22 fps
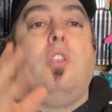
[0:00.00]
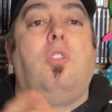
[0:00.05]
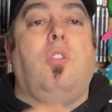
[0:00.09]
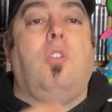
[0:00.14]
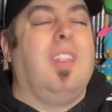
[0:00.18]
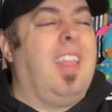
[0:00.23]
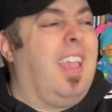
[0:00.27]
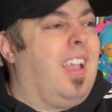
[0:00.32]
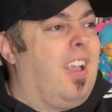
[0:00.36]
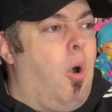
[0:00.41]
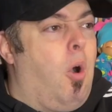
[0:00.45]

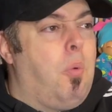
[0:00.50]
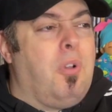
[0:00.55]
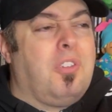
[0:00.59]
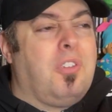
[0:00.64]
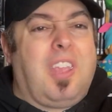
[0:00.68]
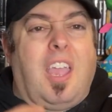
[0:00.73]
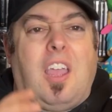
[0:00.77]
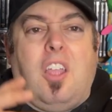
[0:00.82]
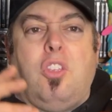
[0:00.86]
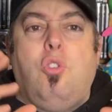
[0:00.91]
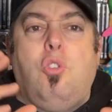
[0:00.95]
like almost
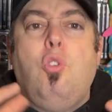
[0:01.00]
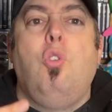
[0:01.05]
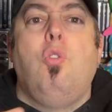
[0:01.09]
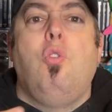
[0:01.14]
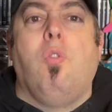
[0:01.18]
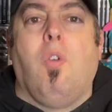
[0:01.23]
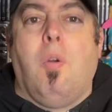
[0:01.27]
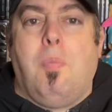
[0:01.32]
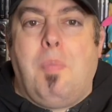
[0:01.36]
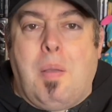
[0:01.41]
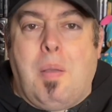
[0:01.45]
like a do
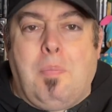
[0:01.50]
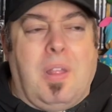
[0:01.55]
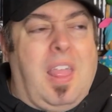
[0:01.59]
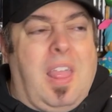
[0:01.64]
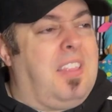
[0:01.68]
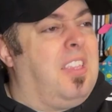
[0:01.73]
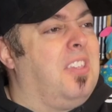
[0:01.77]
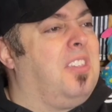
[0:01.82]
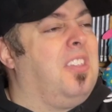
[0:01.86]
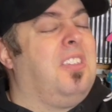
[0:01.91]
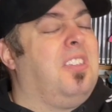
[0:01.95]
you remember like
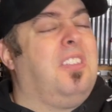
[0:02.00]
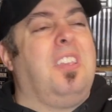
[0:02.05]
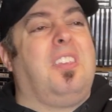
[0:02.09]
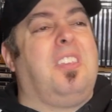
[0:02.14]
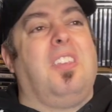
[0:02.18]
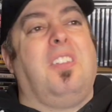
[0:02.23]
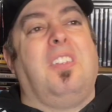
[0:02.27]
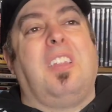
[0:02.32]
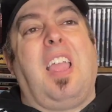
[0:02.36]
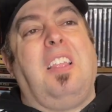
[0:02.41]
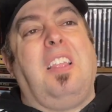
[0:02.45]
this is this
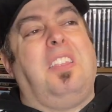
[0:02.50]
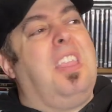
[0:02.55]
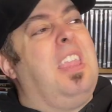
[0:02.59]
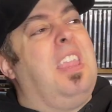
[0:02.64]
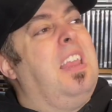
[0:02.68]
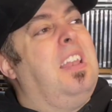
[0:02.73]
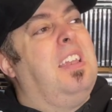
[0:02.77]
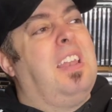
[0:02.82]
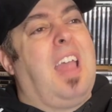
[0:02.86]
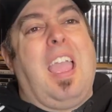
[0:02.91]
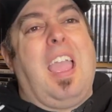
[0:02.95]
is
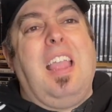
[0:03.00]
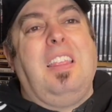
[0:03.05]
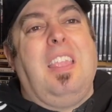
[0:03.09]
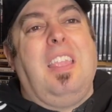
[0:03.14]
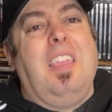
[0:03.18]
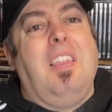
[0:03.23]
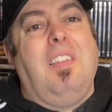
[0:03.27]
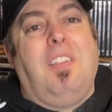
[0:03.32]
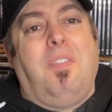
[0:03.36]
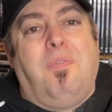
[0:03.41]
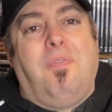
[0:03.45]

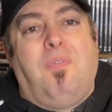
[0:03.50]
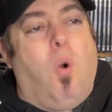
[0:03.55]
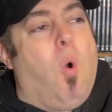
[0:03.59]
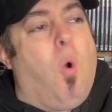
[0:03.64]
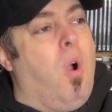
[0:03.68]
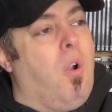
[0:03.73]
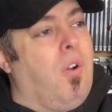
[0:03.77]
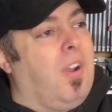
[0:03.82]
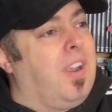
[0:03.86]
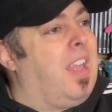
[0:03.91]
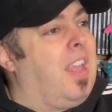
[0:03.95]
1994
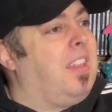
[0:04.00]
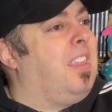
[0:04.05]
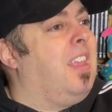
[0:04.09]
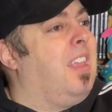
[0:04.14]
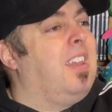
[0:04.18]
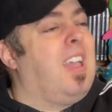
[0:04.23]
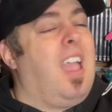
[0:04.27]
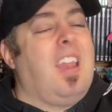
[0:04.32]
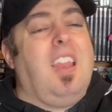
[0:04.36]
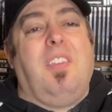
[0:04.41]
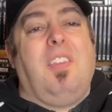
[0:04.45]
or
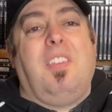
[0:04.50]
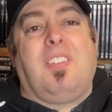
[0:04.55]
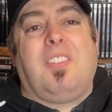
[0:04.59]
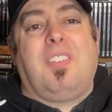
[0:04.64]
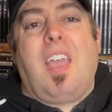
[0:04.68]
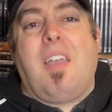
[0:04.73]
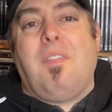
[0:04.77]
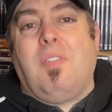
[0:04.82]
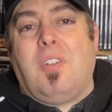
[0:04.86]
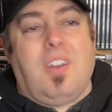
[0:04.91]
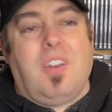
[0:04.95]

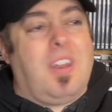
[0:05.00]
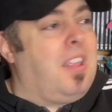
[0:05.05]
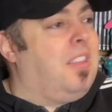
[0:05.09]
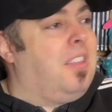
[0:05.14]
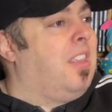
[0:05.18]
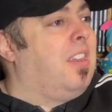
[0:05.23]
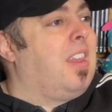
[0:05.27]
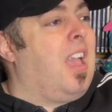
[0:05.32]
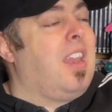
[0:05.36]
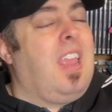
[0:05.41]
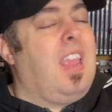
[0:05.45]
1997 or
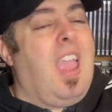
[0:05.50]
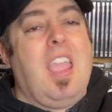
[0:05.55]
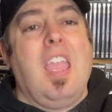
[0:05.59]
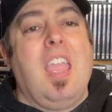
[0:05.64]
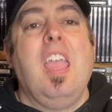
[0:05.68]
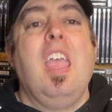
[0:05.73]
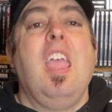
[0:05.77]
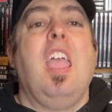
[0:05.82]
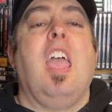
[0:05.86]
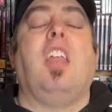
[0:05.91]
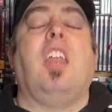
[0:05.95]

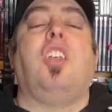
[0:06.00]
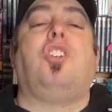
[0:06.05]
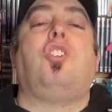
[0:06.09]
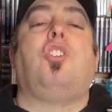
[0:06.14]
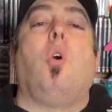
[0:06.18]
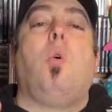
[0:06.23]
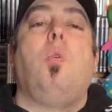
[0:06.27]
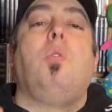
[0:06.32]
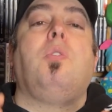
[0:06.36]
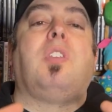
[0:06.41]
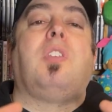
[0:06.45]
1998 and it
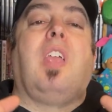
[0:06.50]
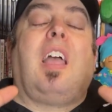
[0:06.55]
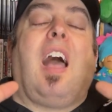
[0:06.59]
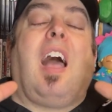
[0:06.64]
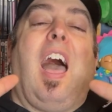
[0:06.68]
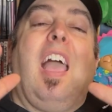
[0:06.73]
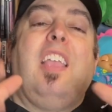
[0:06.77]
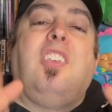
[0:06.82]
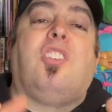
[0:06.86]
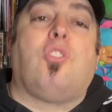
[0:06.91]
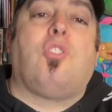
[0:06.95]
shows like
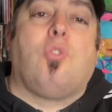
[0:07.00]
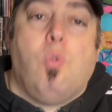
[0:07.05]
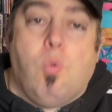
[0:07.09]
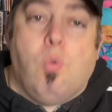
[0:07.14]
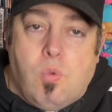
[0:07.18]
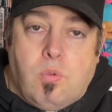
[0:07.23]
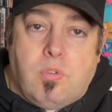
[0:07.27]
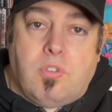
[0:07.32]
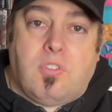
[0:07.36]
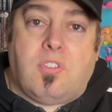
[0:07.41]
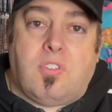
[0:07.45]
high
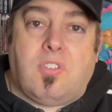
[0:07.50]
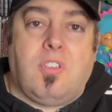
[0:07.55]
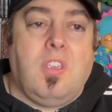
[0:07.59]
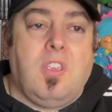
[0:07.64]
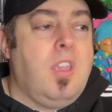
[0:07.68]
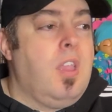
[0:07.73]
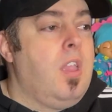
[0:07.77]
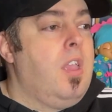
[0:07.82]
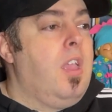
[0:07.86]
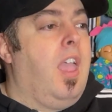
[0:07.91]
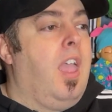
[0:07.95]
schools
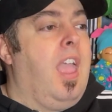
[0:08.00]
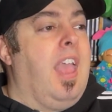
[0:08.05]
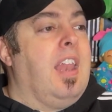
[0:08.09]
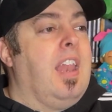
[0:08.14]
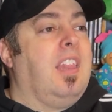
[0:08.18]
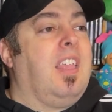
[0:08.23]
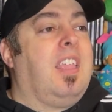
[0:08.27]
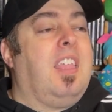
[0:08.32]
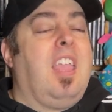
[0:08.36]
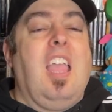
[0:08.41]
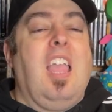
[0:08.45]
and
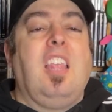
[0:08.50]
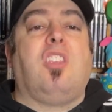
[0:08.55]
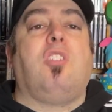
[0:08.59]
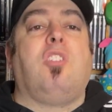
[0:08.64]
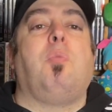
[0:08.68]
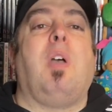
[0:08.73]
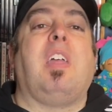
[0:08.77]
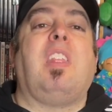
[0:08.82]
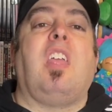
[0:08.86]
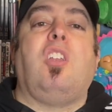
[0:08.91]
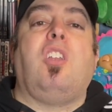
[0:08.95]
the kids the
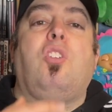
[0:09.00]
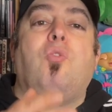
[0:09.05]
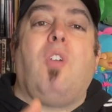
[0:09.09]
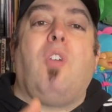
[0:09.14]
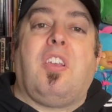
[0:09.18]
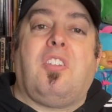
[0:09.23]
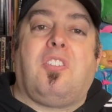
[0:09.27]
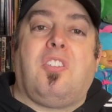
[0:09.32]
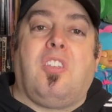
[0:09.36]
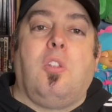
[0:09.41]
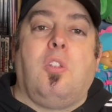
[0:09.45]
way they
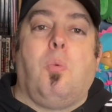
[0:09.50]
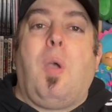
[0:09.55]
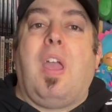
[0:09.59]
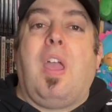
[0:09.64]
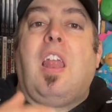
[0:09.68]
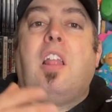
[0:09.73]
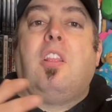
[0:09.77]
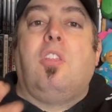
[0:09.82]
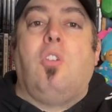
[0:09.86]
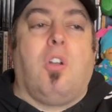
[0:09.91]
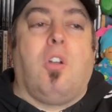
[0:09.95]
dressed and the way
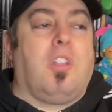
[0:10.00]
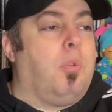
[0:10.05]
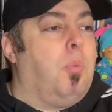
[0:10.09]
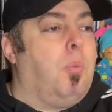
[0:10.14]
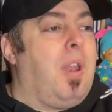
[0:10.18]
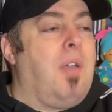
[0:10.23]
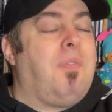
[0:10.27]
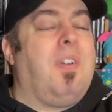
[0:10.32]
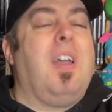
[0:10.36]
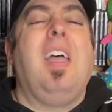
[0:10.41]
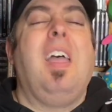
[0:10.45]
they looked or
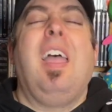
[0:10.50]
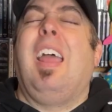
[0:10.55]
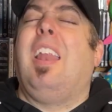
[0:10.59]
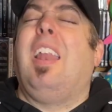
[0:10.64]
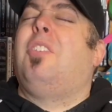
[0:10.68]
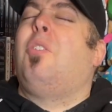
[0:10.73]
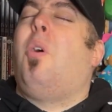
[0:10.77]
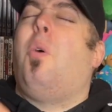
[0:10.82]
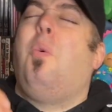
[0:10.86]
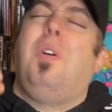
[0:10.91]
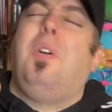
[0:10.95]
whatever and
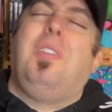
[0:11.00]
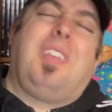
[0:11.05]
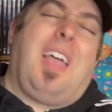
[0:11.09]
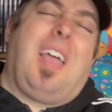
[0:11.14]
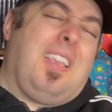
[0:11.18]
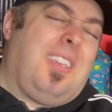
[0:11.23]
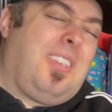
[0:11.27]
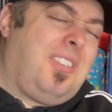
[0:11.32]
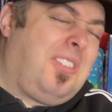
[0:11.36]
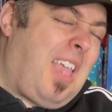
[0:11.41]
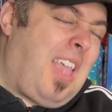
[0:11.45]
it's always
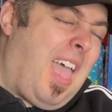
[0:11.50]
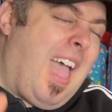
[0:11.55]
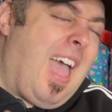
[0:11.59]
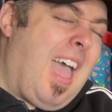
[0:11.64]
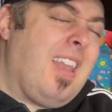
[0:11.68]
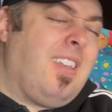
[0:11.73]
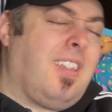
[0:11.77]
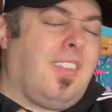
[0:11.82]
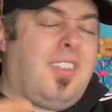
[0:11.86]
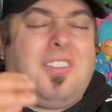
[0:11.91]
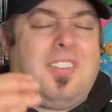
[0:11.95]
that
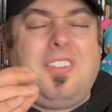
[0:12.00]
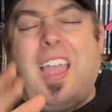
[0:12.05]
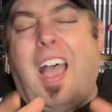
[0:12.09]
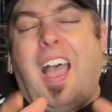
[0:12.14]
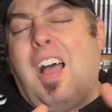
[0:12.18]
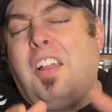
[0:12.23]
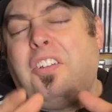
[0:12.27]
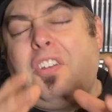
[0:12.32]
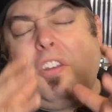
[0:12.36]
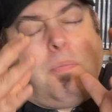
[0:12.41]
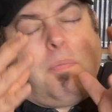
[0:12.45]
sad
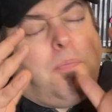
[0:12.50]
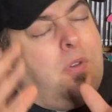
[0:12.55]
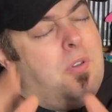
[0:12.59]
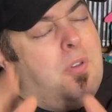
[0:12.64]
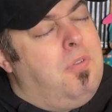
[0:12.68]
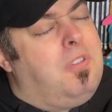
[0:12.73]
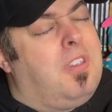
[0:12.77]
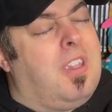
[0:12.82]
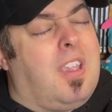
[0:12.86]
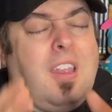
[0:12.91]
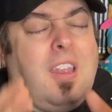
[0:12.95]
nostalgic
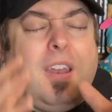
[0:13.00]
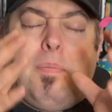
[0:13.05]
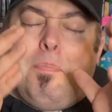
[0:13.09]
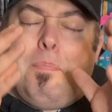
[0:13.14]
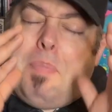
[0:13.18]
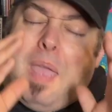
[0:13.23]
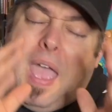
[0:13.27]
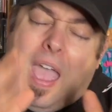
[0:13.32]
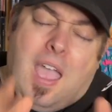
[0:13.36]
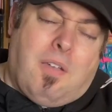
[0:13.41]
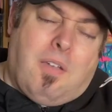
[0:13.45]
music in the
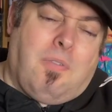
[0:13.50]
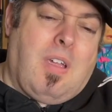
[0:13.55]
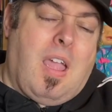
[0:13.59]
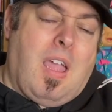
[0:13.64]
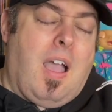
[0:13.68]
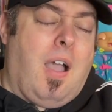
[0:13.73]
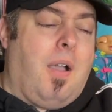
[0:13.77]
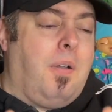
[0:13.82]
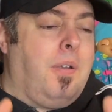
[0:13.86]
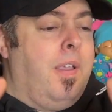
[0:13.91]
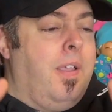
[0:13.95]

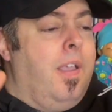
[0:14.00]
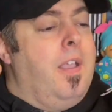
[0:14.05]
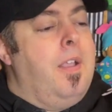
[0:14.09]
background